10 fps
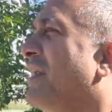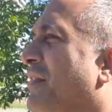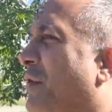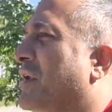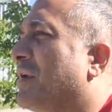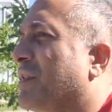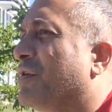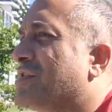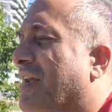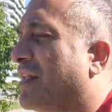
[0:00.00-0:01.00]

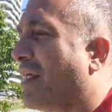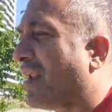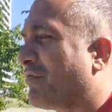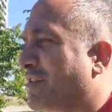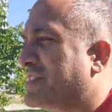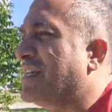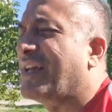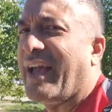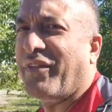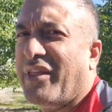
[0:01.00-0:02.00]
There's like a lot of
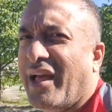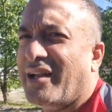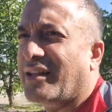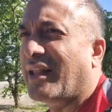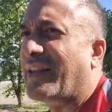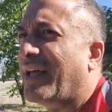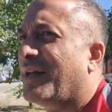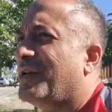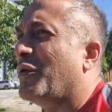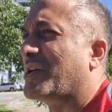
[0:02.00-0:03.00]
fatigue at the end, and then
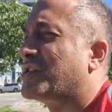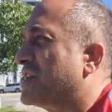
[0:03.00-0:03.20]
the U.S.